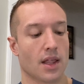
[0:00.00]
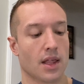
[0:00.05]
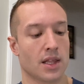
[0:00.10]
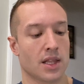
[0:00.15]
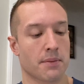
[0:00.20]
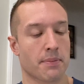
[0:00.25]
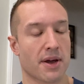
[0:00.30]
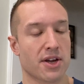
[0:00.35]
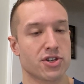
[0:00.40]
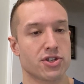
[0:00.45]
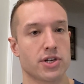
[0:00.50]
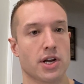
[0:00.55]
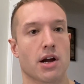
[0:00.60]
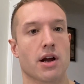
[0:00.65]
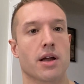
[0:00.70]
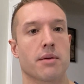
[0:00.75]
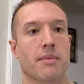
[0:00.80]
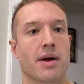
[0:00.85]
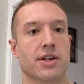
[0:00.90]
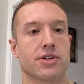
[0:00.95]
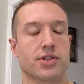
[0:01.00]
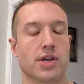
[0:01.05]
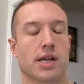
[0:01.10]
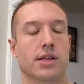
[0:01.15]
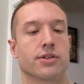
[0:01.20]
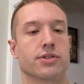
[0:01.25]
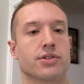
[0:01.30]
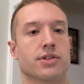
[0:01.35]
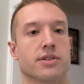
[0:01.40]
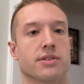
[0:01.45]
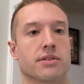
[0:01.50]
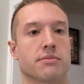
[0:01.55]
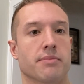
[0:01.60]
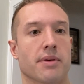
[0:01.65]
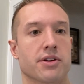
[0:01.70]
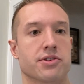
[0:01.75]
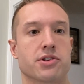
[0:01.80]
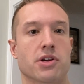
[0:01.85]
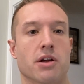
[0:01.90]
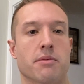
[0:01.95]
that by sharing my challenges and
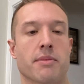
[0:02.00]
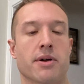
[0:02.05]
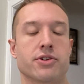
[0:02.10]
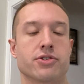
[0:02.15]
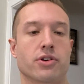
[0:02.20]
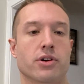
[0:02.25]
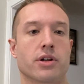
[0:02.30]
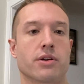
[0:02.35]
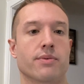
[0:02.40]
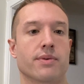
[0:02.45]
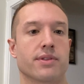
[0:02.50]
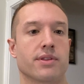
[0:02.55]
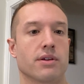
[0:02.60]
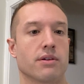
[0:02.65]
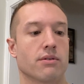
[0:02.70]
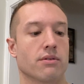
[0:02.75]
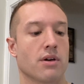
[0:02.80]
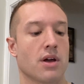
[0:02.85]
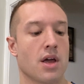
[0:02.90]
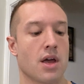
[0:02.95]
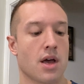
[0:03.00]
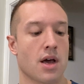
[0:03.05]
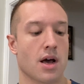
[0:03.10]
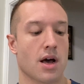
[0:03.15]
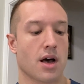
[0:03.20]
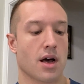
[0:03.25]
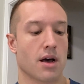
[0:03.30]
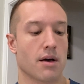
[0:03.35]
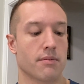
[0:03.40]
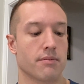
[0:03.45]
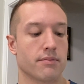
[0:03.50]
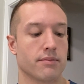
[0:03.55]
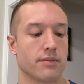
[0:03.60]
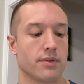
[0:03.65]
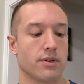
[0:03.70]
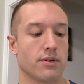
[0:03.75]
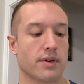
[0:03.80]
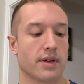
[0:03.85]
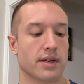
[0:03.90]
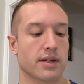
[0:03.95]
by sharing my journey with you,
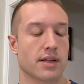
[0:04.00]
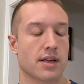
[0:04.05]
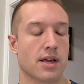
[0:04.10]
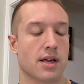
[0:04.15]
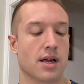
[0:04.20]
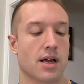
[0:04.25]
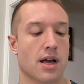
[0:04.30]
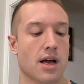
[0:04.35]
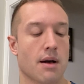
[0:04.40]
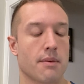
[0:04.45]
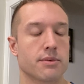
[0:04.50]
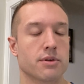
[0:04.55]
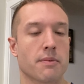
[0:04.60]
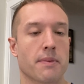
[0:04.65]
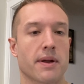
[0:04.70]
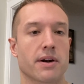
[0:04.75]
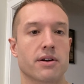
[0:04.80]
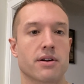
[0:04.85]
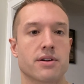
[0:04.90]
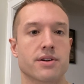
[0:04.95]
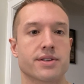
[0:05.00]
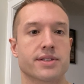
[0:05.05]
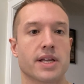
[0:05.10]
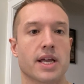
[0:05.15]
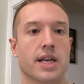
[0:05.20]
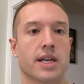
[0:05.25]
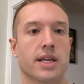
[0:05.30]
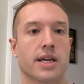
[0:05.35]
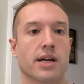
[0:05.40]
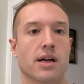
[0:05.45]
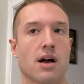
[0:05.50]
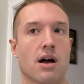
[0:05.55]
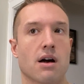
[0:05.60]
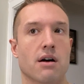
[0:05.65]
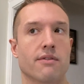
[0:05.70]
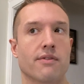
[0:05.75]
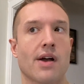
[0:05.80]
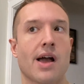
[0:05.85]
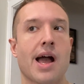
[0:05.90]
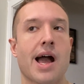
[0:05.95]
you can come to a better understanding
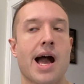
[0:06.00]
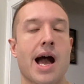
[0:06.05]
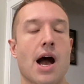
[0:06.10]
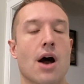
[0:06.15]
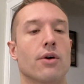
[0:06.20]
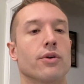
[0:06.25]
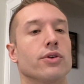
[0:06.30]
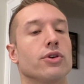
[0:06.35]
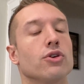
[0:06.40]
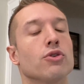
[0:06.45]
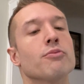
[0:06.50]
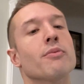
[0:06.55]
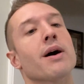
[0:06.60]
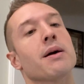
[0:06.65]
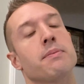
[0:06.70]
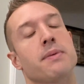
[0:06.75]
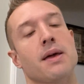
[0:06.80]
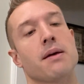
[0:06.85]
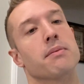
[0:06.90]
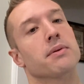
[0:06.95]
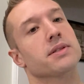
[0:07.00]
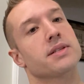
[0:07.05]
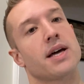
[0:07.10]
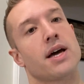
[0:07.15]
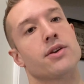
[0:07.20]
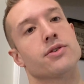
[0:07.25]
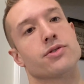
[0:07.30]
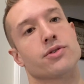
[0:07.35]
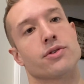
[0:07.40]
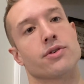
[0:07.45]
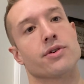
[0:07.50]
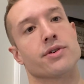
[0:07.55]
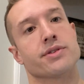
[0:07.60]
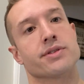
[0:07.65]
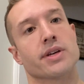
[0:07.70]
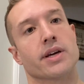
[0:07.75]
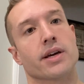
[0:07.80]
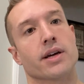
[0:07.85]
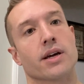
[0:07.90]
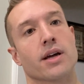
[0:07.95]
of how you might be able to enter
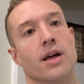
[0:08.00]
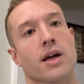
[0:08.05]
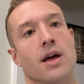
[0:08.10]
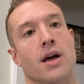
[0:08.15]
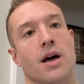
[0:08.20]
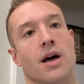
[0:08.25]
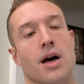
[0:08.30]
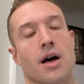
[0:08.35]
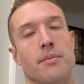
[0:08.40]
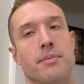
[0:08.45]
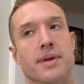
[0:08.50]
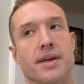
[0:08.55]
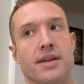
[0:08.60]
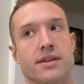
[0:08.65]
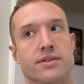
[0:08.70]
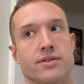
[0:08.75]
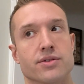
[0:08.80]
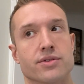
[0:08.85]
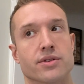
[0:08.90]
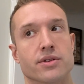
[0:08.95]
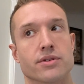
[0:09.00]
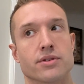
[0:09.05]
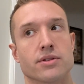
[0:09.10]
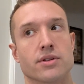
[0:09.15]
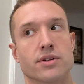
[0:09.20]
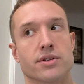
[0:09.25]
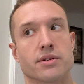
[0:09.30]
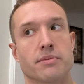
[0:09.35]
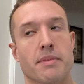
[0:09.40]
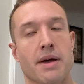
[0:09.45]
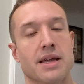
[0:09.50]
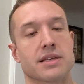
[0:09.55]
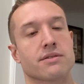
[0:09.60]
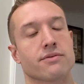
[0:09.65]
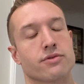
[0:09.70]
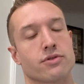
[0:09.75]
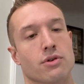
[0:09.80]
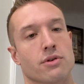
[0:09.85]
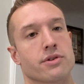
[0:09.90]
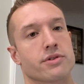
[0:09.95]
nursing. Because there's a
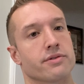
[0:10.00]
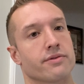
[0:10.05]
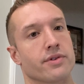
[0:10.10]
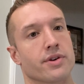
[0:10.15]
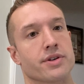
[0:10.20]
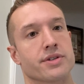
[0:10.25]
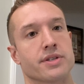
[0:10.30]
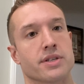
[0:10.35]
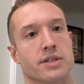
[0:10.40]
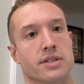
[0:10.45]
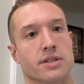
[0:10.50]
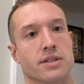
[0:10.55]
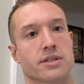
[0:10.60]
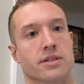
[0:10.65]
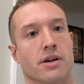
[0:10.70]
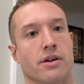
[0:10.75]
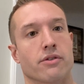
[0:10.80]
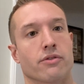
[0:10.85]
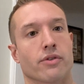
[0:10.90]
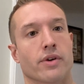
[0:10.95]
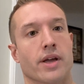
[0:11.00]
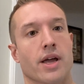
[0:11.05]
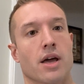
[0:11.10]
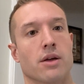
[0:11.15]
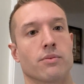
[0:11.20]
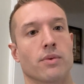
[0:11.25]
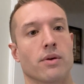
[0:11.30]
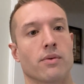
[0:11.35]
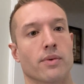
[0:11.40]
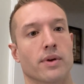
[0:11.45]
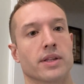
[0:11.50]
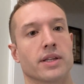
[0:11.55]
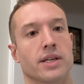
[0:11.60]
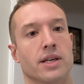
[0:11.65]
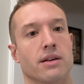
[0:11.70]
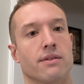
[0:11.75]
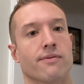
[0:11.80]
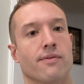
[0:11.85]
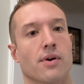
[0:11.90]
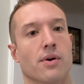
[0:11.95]
massive shortage of nurses in this country, and we really
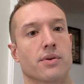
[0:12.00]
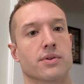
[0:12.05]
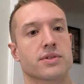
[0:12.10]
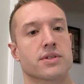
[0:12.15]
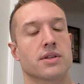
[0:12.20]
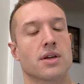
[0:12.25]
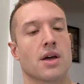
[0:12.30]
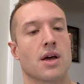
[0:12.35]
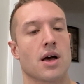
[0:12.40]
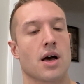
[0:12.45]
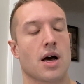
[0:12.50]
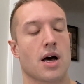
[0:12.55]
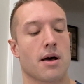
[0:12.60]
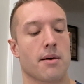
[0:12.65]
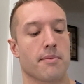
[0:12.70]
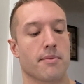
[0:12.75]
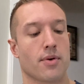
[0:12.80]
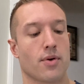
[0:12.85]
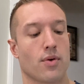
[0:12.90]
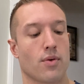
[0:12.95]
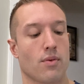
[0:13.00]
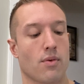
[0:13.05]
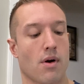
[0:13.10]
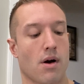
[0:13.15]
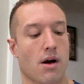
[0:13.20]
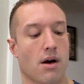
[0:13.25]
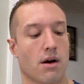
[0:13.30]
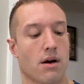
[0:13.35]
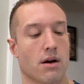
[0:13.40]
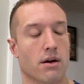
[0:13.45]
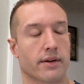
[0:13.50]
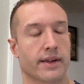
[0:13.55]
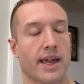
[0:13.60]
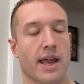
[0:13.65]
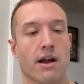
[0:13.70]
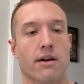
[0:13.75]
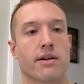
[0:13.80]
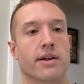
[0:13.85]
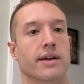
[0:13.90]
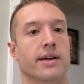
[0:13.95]
need folks who are
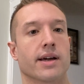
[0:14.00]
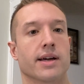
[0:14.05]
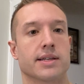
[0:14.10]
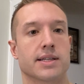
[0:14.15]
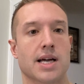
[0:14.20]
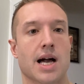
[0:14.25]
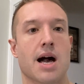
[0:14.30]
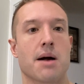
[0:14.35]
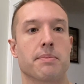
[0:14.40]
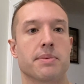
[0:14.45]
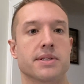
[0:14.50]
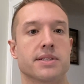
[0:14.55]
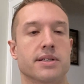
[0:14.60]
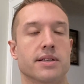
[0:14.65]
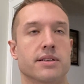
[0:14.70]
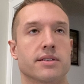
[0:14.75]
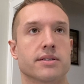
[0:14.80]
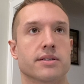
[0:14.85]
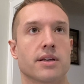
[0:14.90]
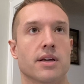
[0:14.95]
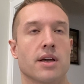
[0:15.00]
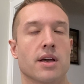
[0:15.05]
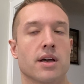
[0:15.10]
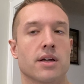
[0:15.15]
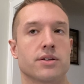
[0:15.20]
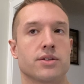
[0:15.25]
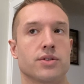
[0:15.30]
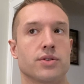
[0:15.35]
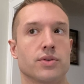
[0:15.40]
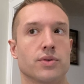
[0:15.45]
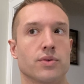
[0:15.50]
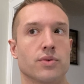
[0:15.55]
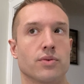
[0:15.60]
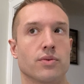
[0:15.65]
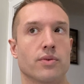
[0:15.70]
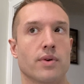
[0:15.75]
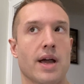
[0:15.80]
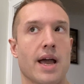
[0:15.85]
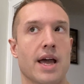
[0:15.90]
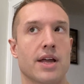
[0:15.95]
caring and competent
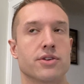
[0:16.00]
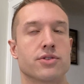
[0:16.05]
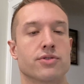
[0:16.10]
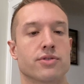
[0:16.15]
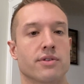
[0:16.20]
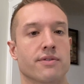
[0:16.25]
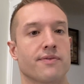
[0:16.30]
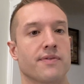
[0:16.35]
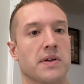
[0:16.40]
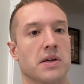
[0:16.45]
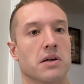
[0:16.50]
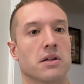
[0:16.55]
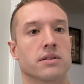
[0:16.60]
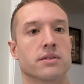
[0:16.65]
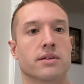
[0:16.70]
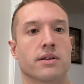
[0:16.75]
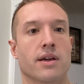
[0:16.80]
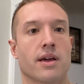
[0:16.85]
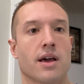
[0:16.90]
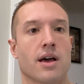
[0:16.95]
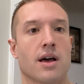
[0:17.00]
to enter the field,